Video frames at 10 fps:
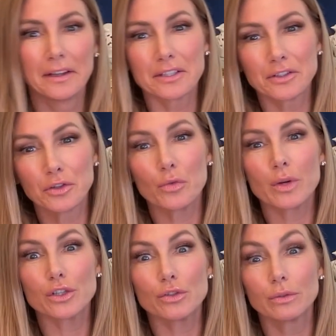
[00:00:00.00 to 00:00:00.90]
to do
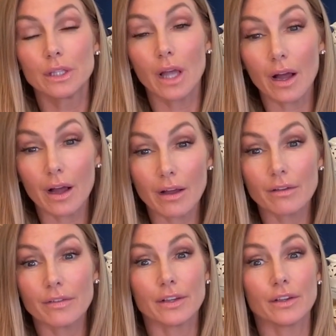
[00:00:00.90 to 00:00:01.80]
what you
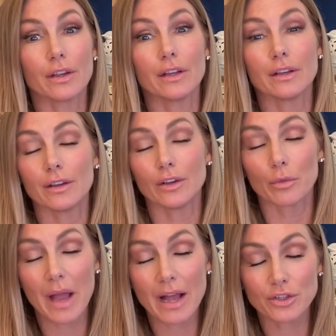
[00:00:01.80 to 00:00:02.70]
love and you're
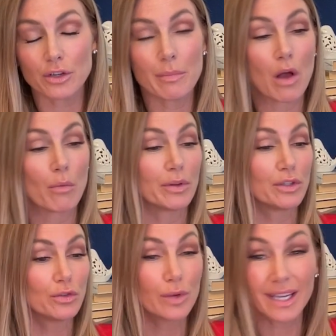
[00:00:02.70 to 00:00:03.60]
passionate about,
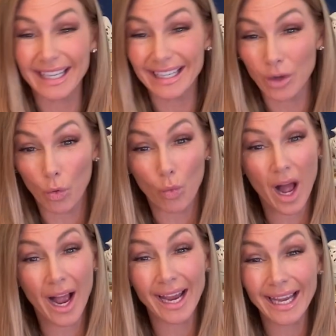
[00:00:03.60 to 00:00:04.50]
but doing it in
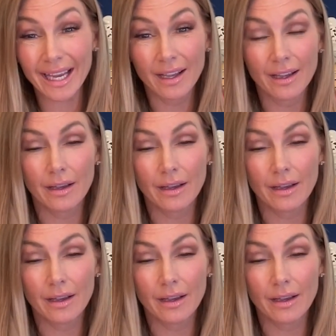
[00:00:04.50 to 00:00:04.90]
Hawaii,